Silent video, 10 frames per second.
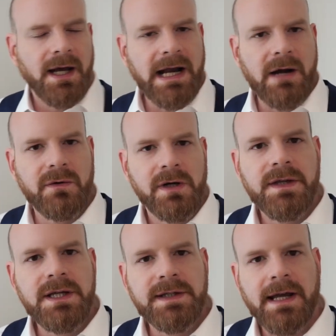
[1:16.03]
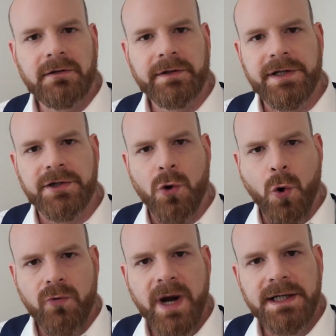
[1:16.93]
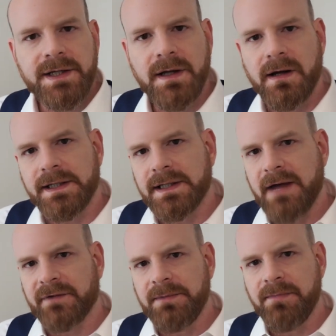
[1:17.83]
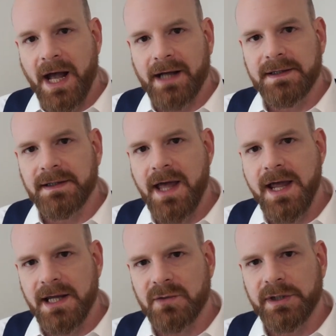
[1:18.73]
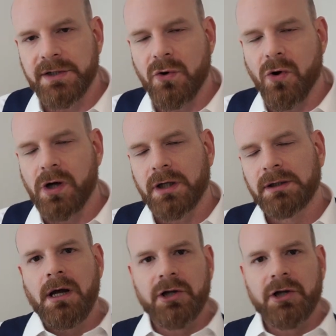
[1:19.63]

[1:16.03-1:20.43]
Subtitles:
and how these technologies are already starting to have an impact today as we talk.